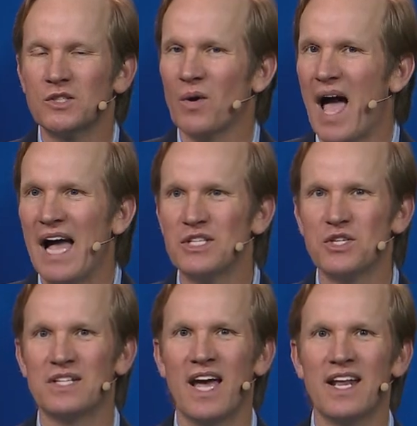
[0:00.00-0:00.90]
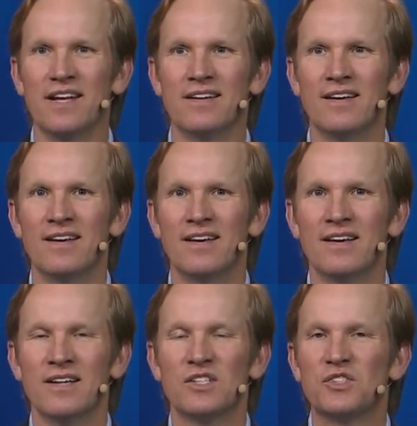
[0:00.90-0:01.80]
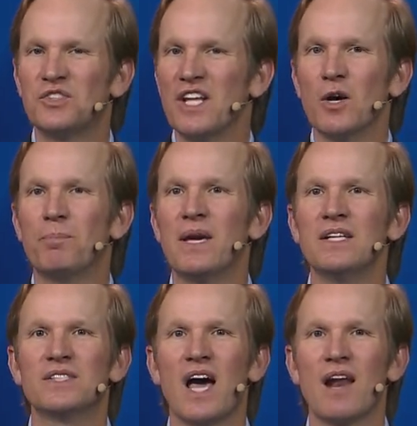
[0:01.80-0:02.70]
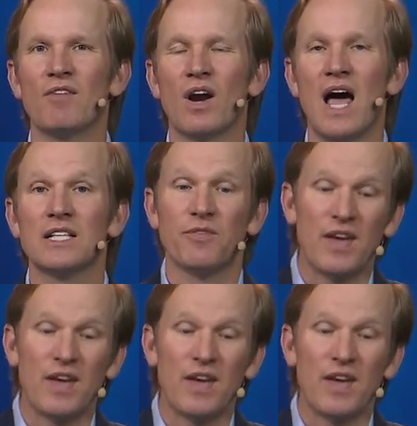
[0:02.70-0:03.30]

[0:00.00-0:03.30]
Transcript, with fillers: so agitated, to steal peace out of our lives.